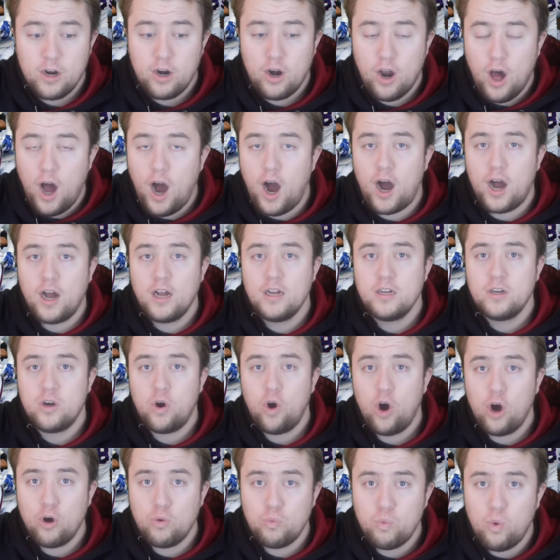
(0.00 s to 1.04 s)
lost
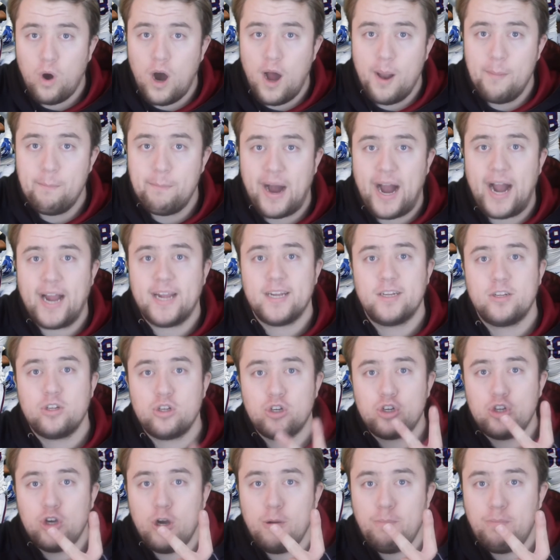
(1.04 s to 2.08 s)
or won by
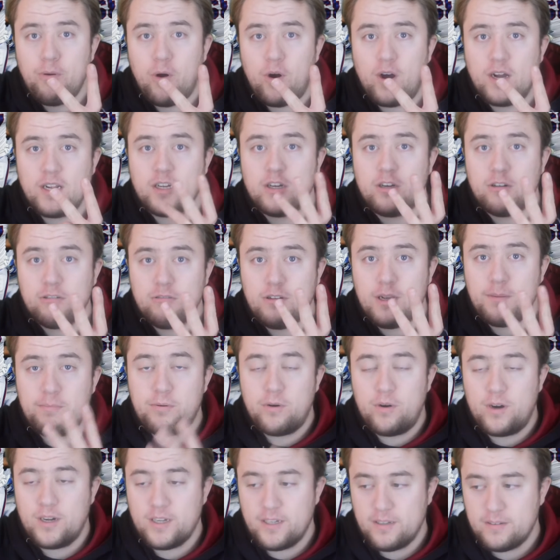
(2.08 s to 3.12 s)
two points or three
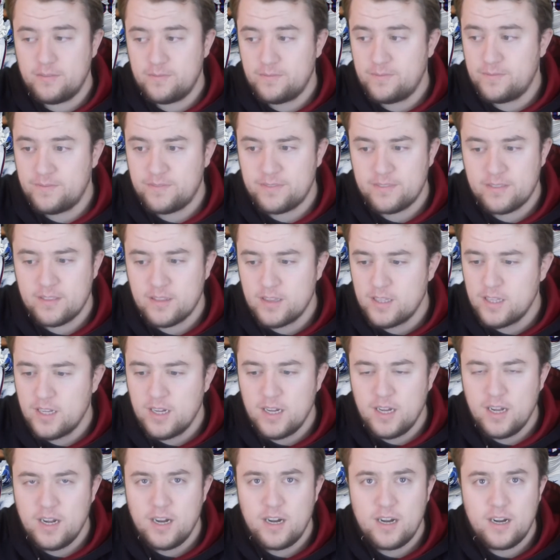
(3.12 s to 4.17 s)
points.
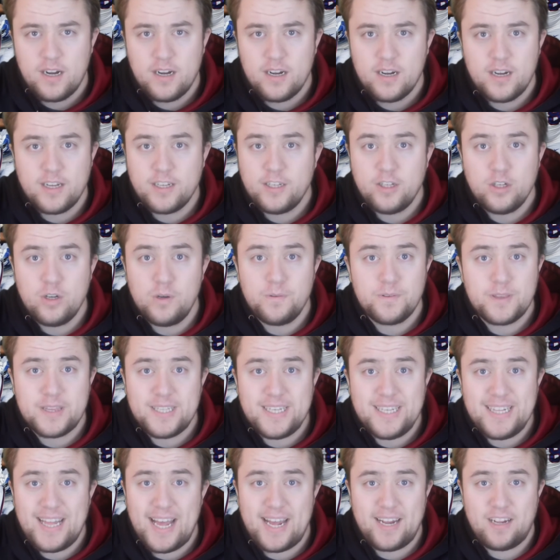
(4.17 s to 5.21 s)
Like you don't
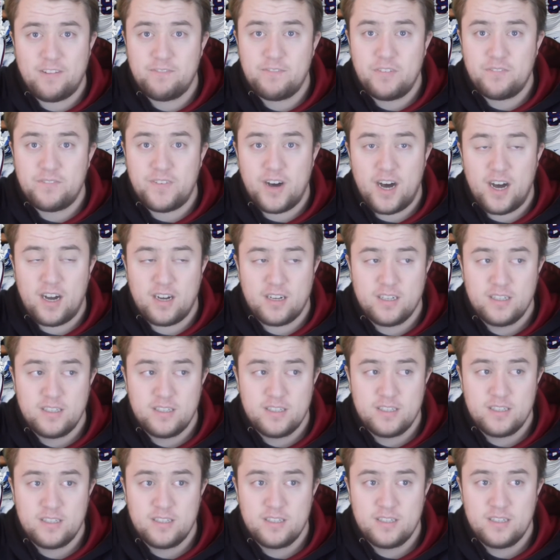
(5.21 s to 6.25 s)
see that in football.
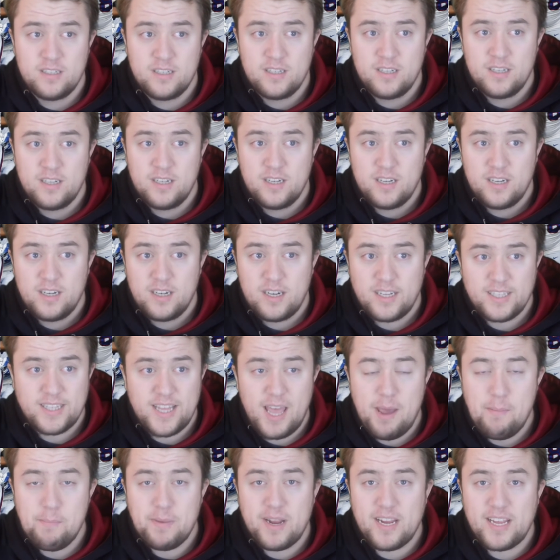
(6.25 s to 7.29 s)
Like
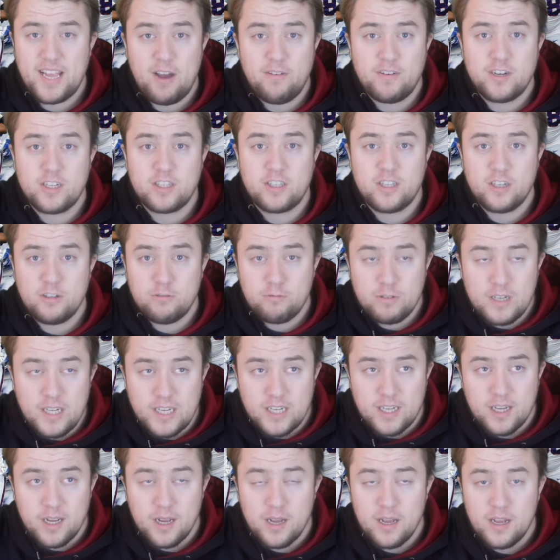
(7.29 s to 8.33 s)
that means that was a good
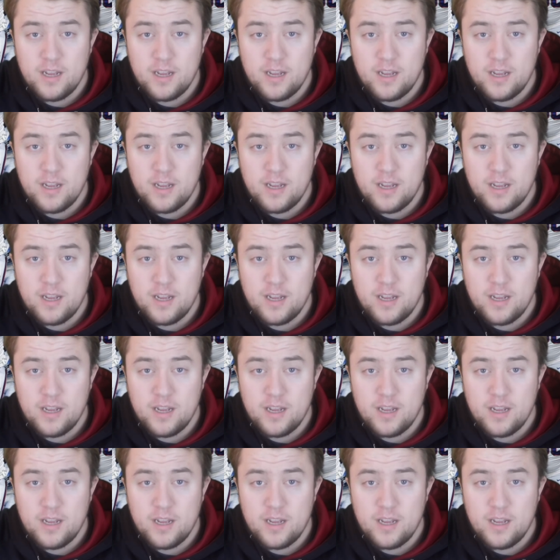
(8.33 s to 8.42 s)
week.